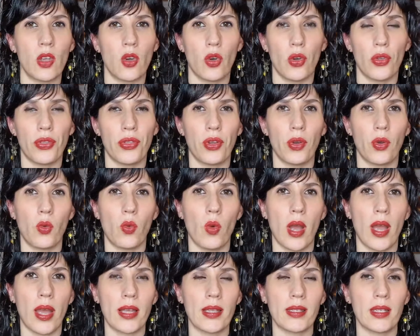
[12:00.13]
author,
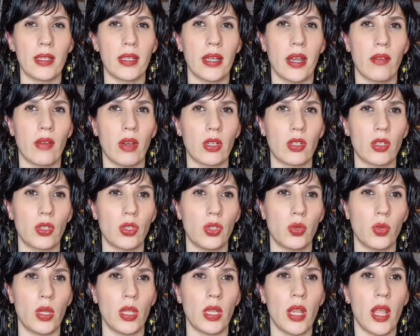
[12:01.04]
why is the director
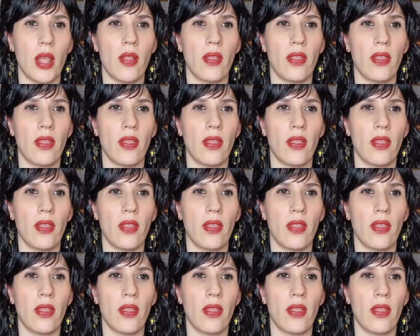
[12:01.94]
doing